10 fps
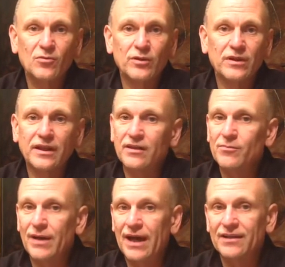
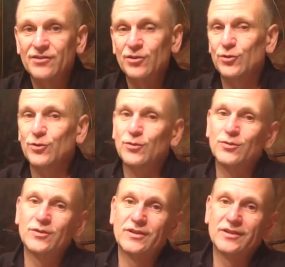related back to
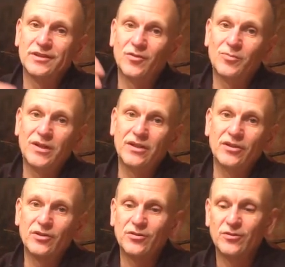you know
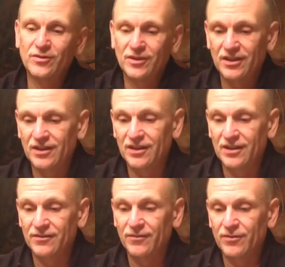Peter
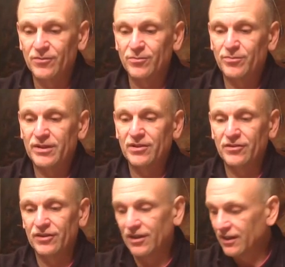uh, Peter
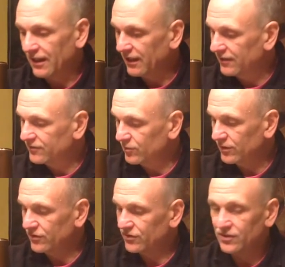Young, I guess,
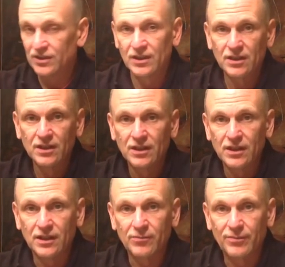was
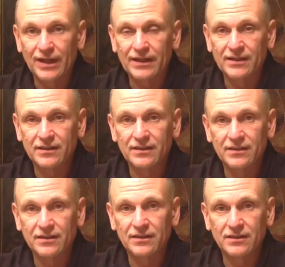uh, back in
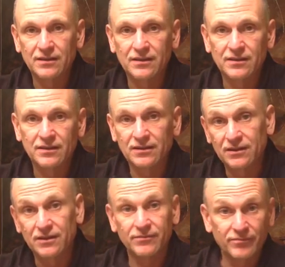in
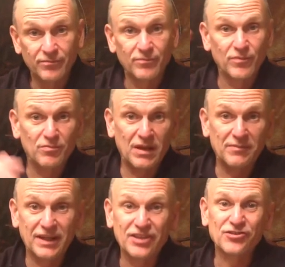the um, many
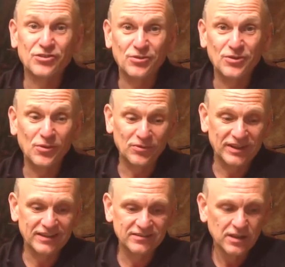many years ago, the old
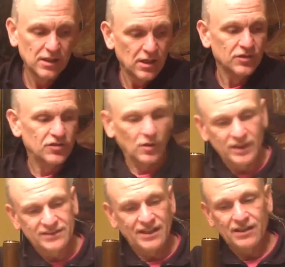days. So
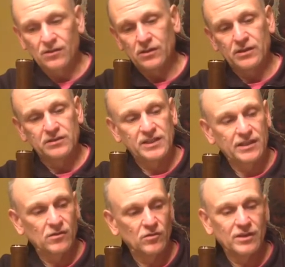let's take a
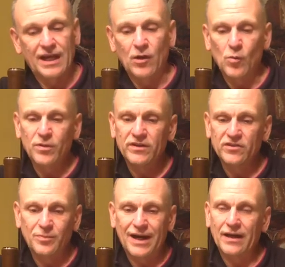take a look. I opened
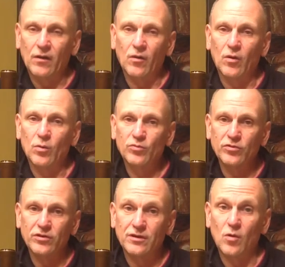this bottle
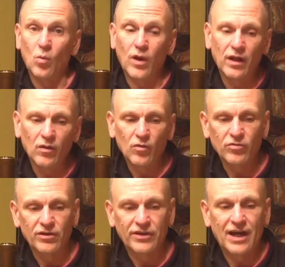over well
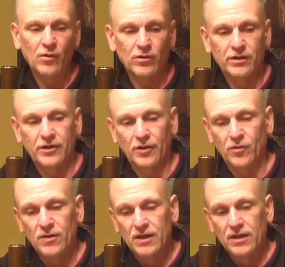over an hour ago,